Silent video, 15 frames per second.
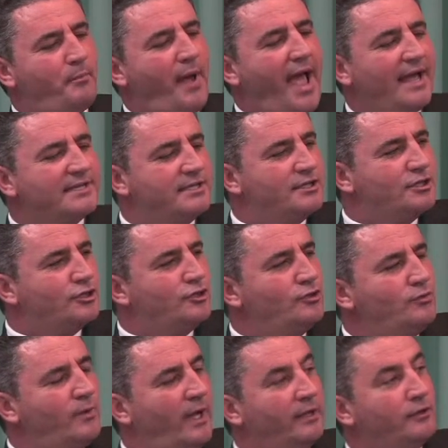passes
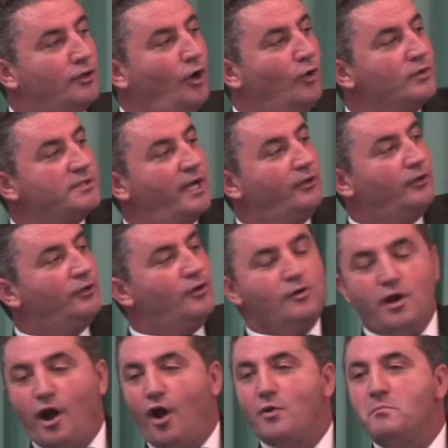you and goes, I don't know
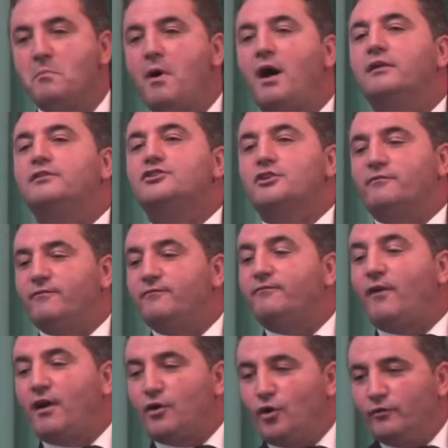how much
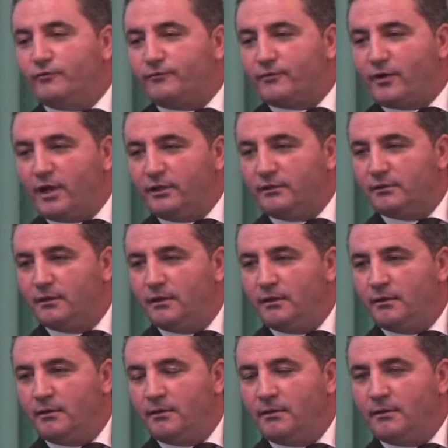far off, right?
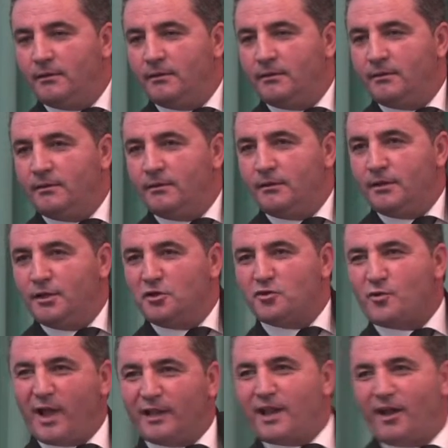Run